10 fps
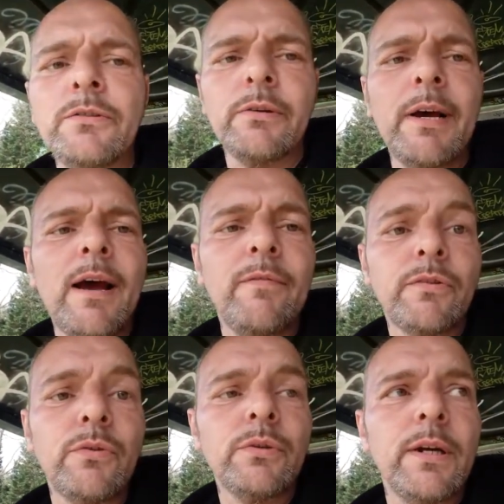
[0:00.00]
So you have
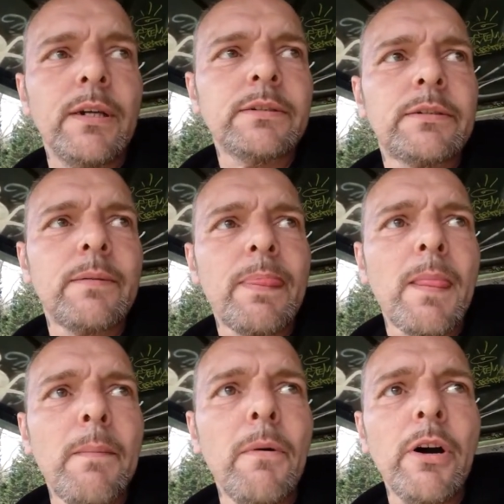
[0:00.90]
to do this."
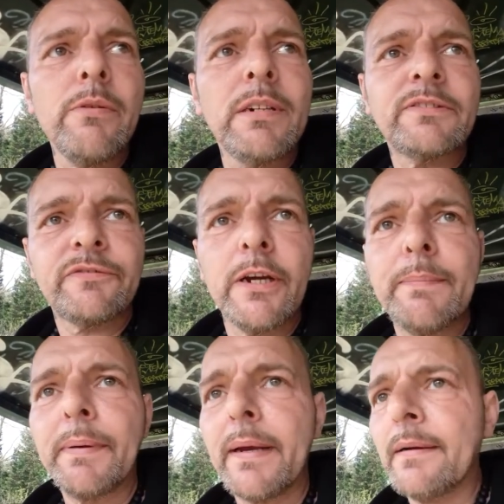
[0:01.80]
But he was
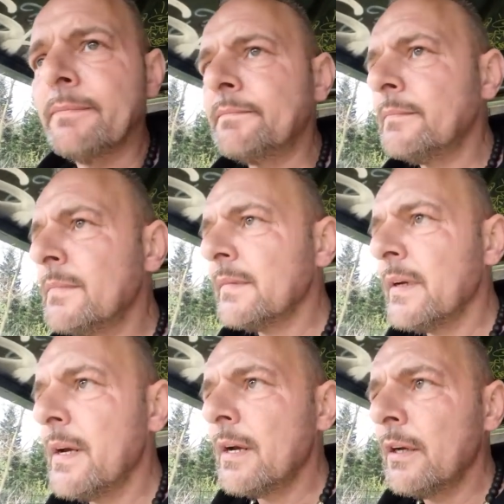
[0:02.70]
flipping.
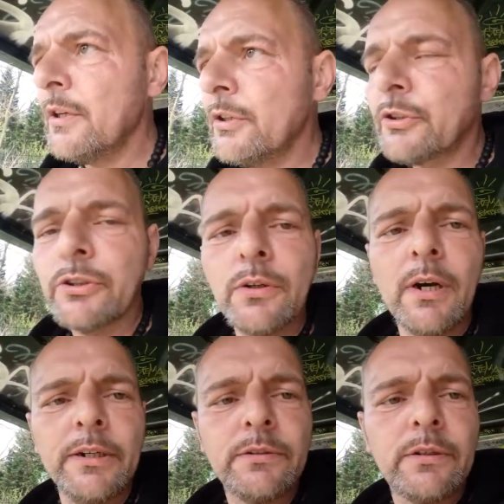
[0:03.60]
So
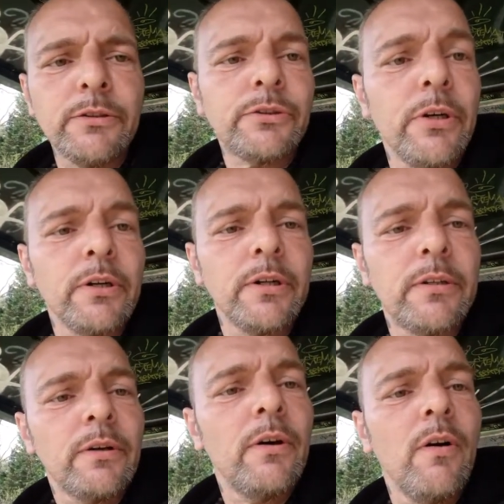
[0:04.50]
I turn
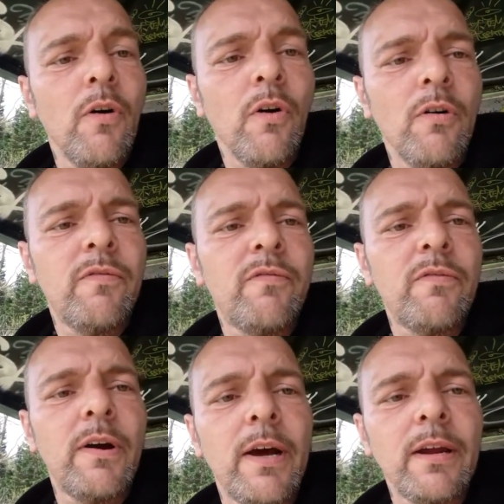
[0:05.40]
it off
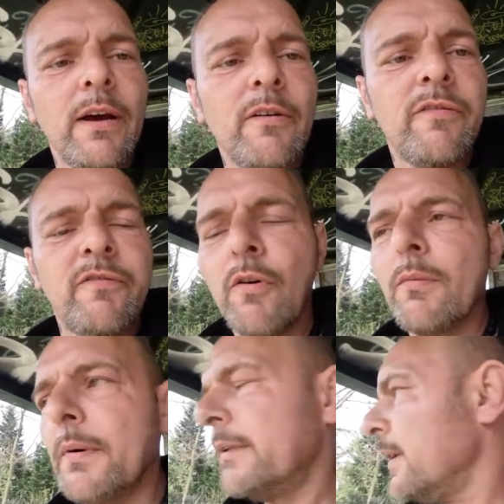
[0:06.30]
and I
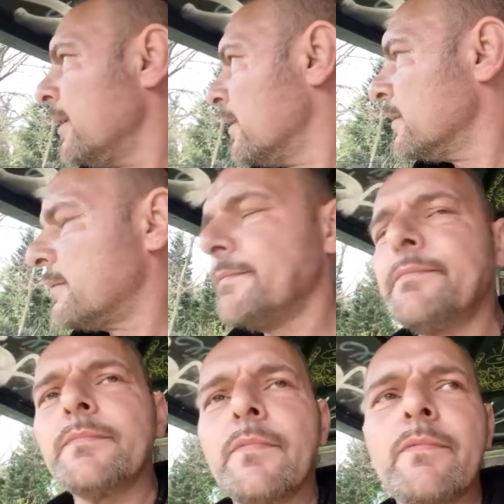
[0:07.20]
formatted it.
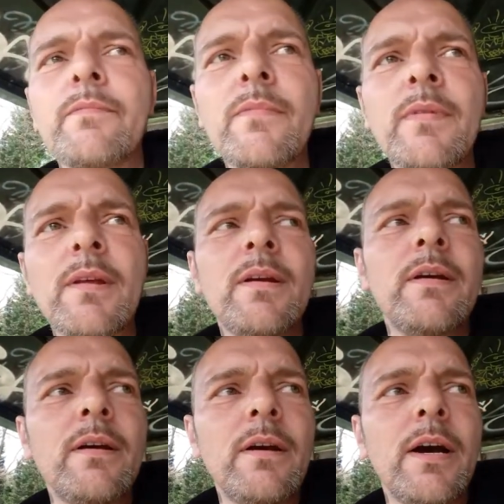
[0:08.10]

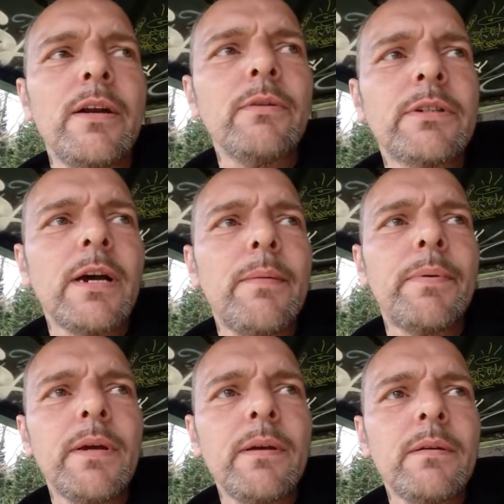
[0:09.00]
And he was
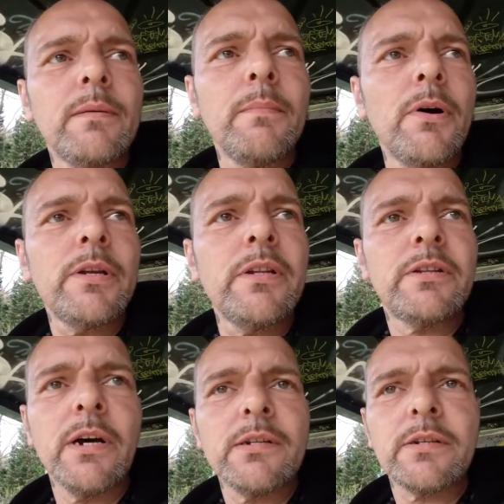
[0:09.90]
happy, but he
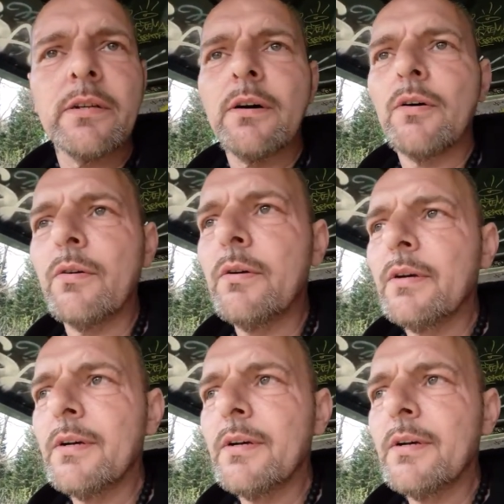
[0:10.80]
doesn't know